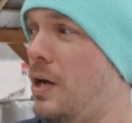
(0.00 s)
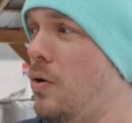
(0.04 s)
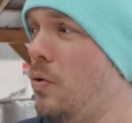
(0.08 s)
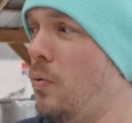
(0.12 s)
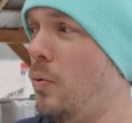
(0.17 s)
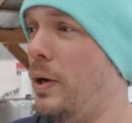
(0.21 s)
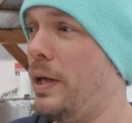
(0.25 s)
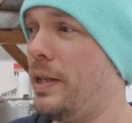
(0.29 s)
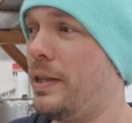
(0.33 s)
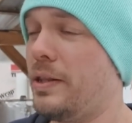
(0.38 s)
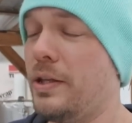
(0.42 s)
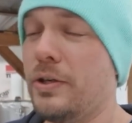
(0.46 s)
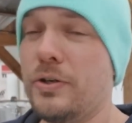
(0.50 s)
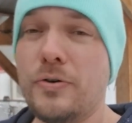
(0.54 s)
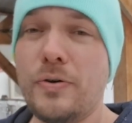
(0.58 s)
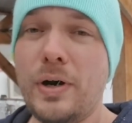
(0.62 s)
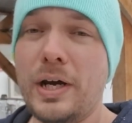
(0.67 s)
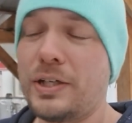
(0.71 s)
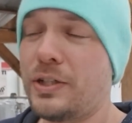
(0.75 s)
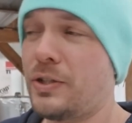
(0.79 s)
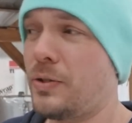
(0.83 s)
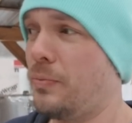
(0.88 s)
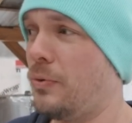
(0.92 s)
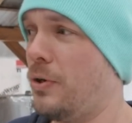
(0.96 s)
with the
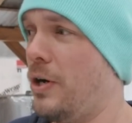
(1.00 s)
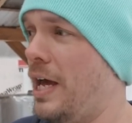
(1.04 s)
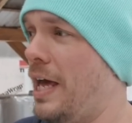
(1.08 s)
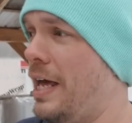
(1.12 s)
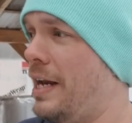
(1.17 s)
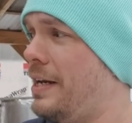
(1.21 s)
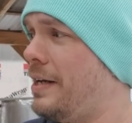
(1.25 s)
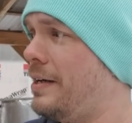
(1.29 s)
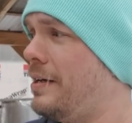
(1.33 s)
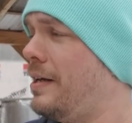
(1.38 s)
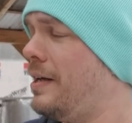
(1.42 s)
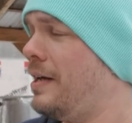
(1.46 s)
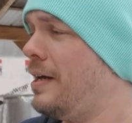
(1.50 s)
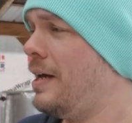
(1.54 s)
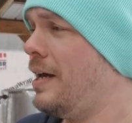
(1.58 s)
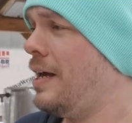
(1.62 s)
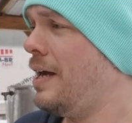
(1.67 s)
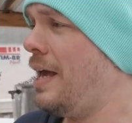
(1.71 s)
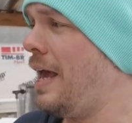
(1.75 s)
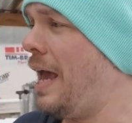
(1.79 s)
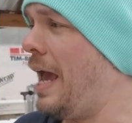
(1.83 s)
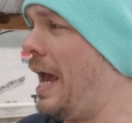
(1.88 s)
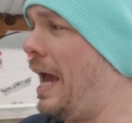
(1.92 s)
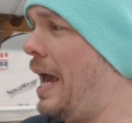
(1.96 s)
direction we're headed.
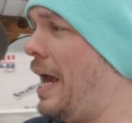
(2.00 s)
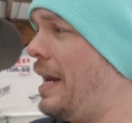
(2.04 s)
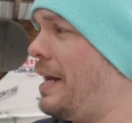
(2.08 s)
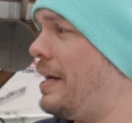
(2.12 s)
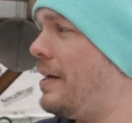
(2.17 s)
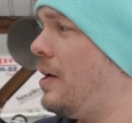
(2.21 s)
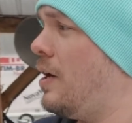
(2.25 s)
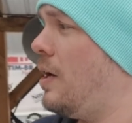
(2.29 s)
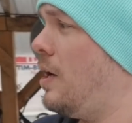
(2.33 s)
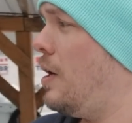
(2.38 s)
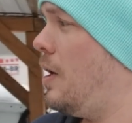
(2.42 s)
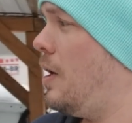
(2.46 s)
And